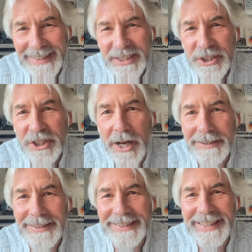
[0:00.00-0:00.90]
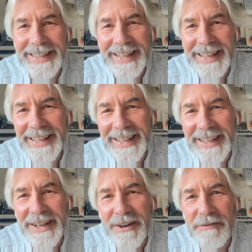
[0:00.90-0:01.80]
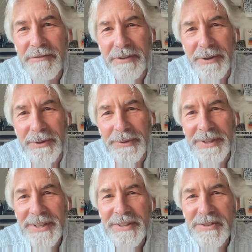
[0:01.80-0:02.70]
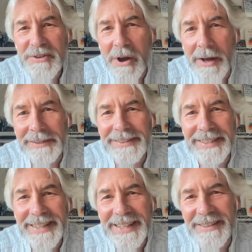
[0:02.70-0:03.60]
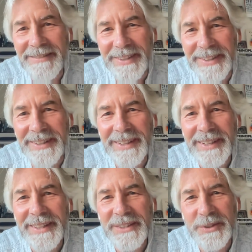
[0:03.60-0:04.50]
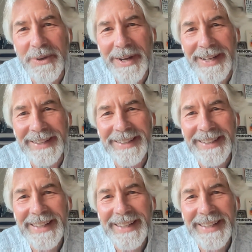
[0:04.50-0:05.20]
just eating food, not even trying.